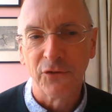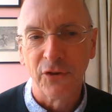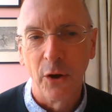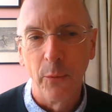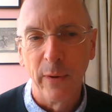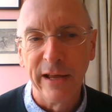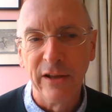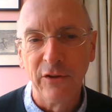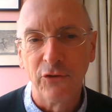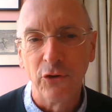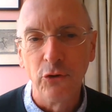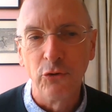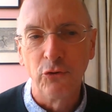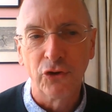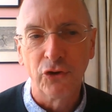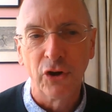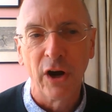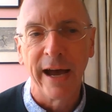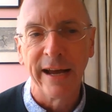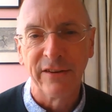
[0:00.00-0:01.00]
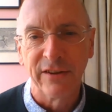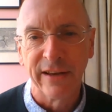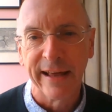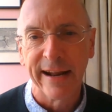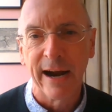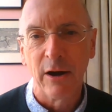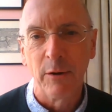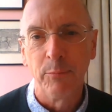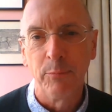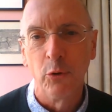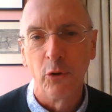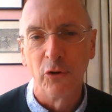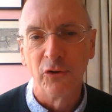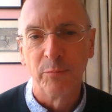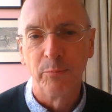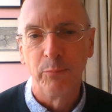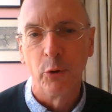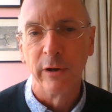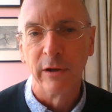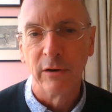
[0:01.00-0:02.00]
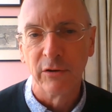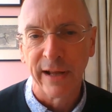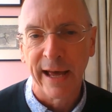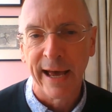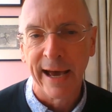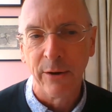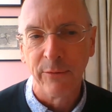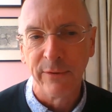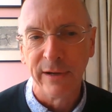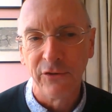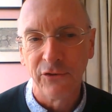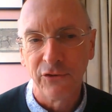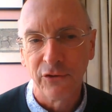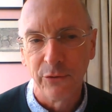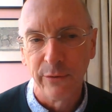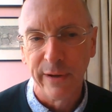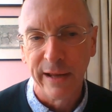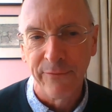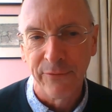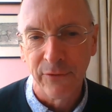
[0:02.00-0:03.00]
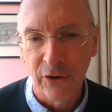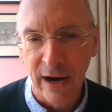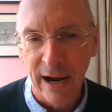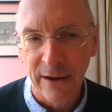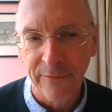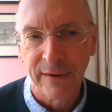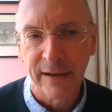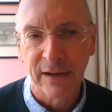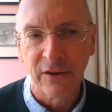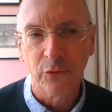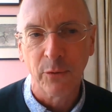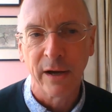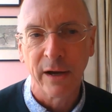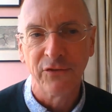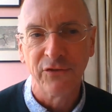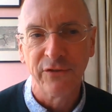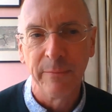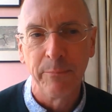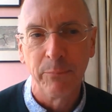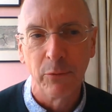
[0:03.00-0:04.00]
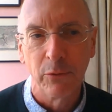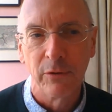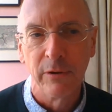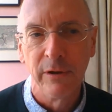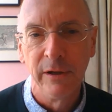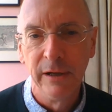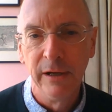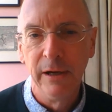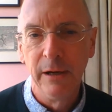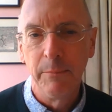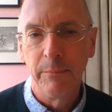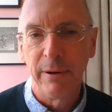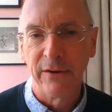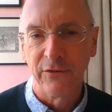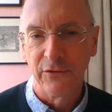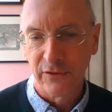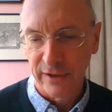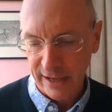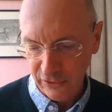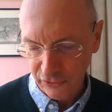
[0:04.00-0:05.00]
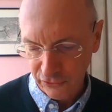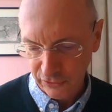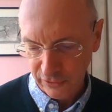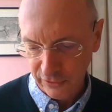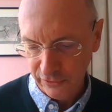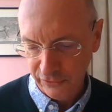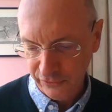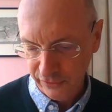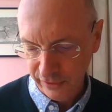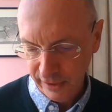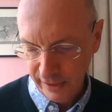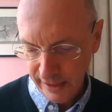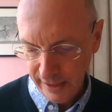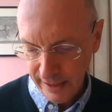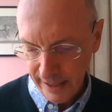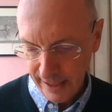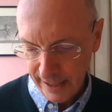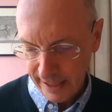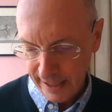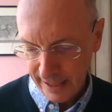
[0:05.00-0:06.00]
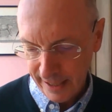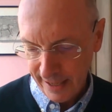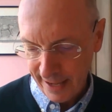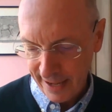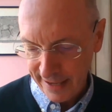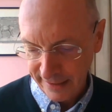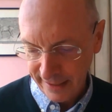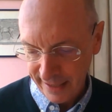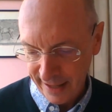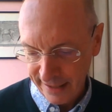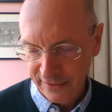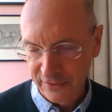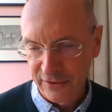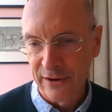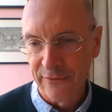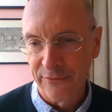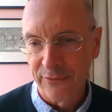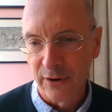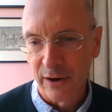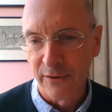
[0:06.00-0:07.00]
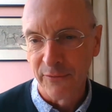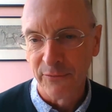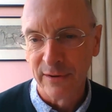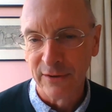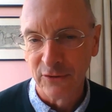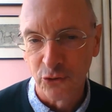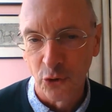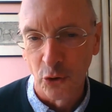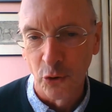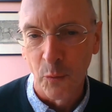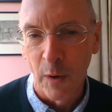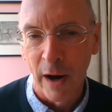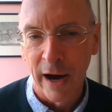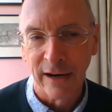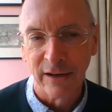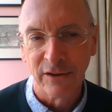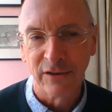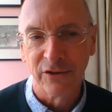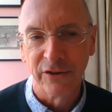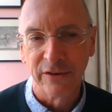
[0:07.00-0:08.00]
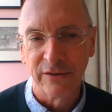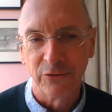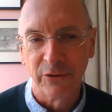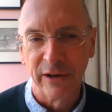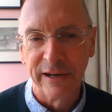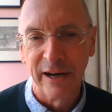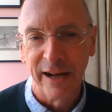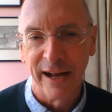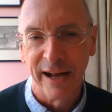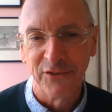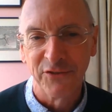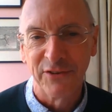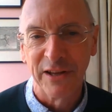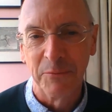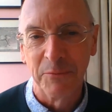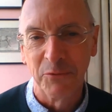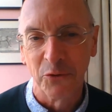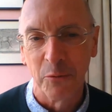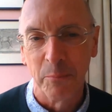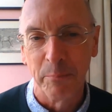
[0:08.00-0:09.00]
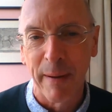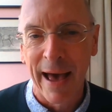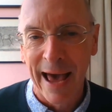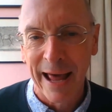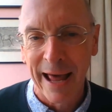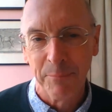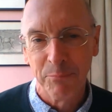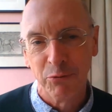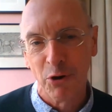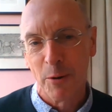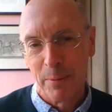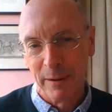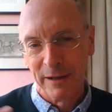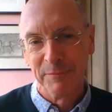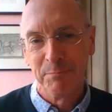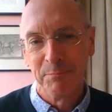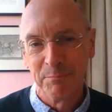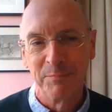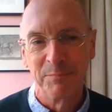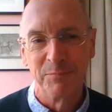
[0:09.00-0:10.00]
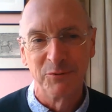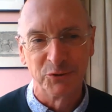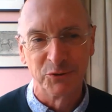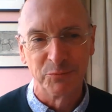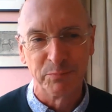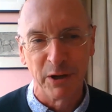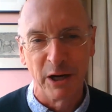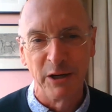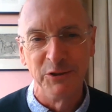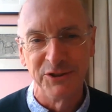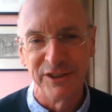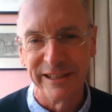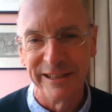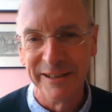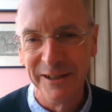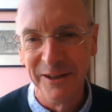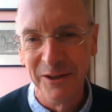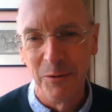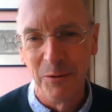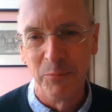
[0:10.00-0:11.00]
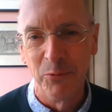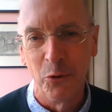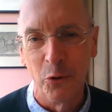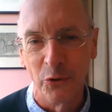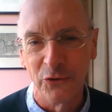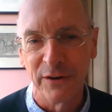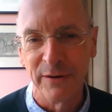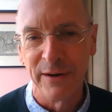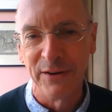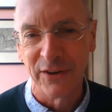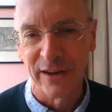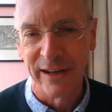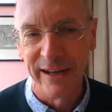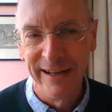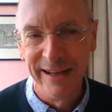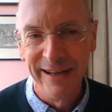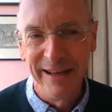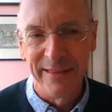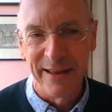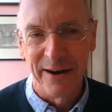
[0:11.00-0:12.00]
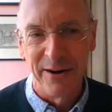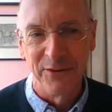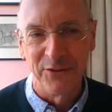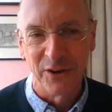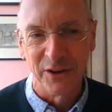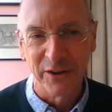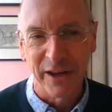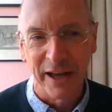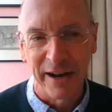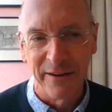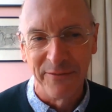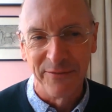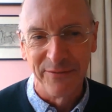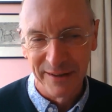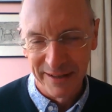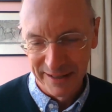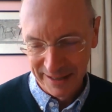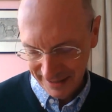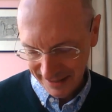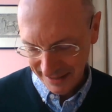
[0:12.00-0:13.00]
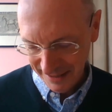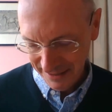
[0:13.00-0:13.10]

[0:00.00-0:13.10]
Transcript: So we do try to get our reports boiled down into infographics, quite simple presentations. And indeed, for a short while, Green Lions did sort of ban proper prosy reports. There is a kind of,